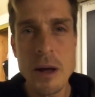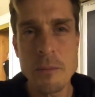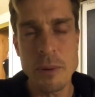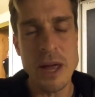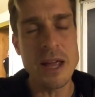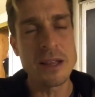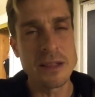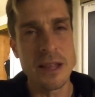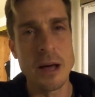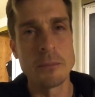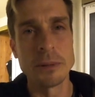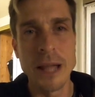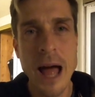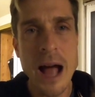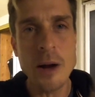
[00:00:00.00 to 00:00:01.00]
might paint
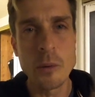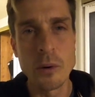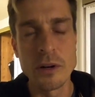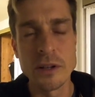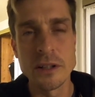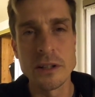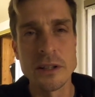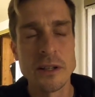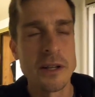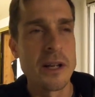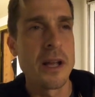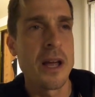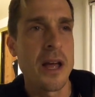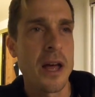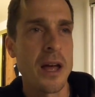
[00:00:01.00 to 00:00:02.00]
that black one
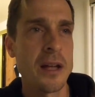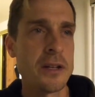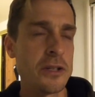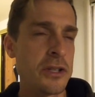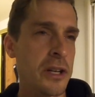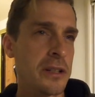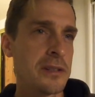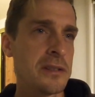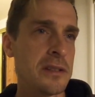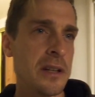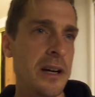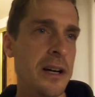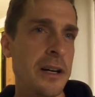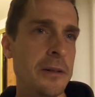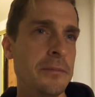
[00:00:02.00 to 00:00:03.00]
and just
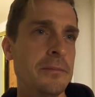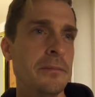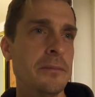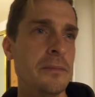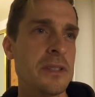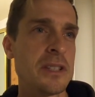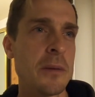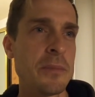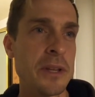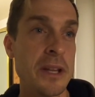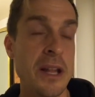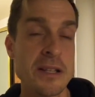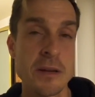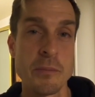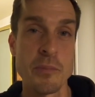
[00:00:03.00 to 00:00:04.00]
um, something
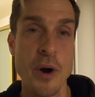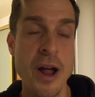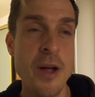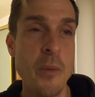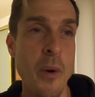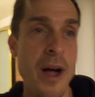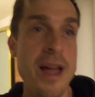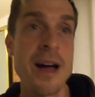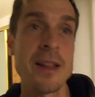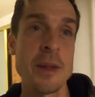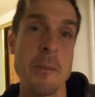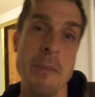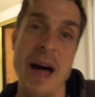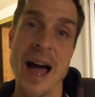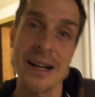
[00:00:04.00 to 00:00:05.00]
that's a bright white on
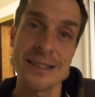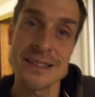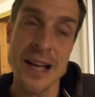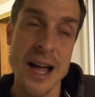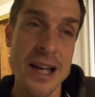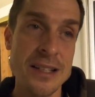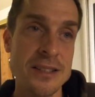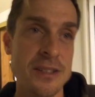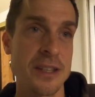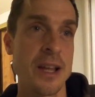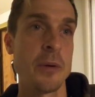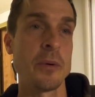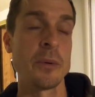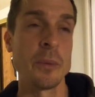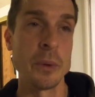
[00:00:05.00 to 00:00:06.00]
the backside so
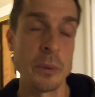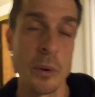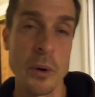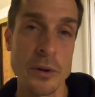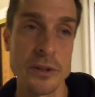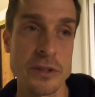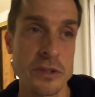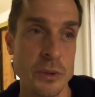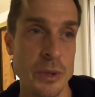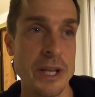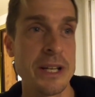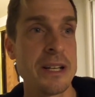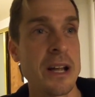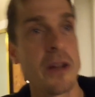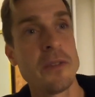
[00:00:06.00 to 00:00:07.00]
that when we roll the
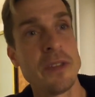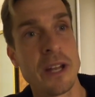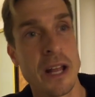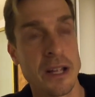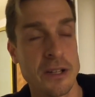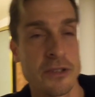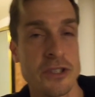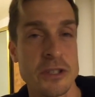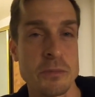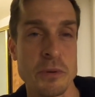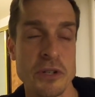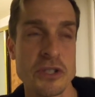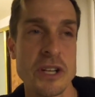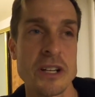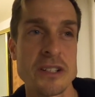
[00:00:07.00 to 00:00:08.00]
screen down, then I can just
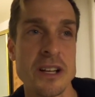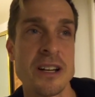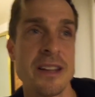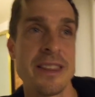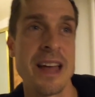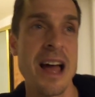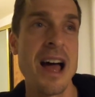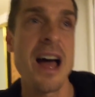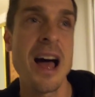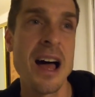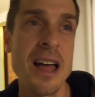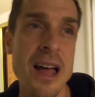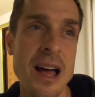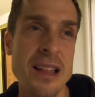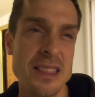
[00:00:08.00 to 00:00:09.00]
project onto that.
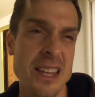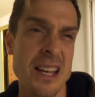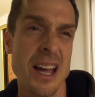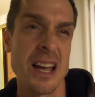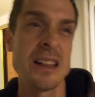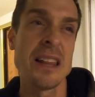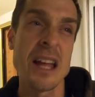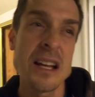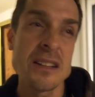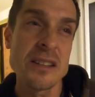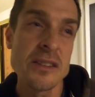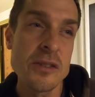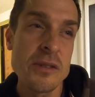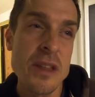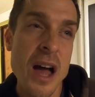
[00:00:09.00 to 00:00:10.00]
I, I think I'd like
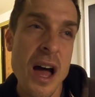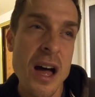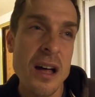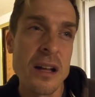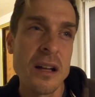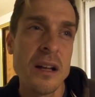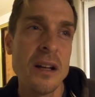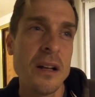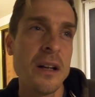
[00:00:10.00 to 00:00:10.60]
to do that.